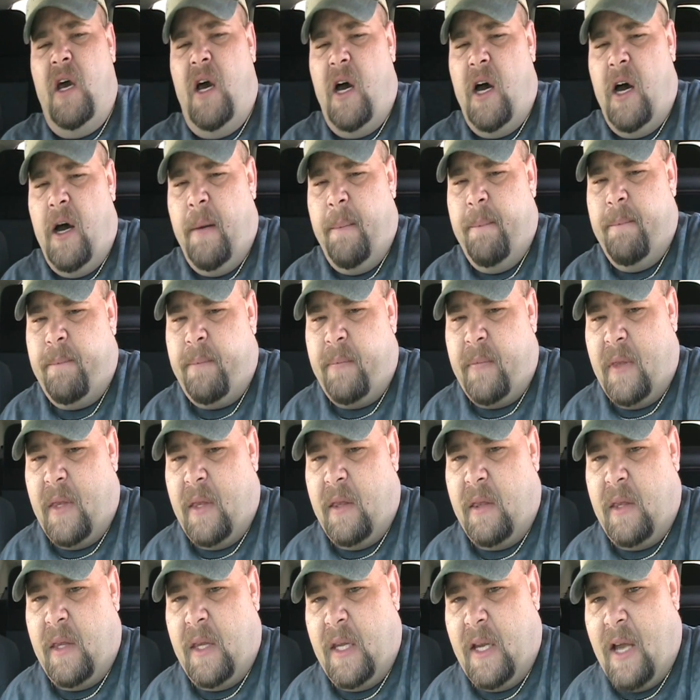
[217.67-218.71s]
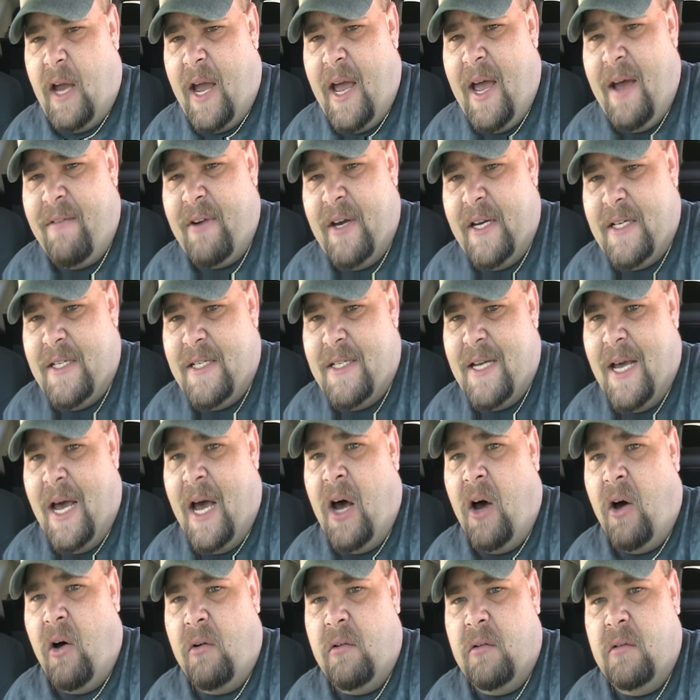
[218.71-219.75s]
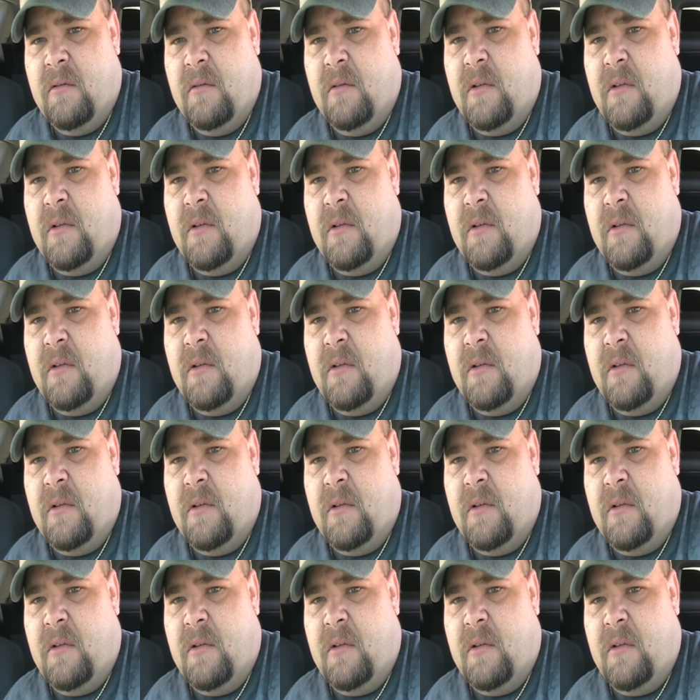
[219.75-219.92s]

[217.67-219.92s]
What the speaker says: I have a Dell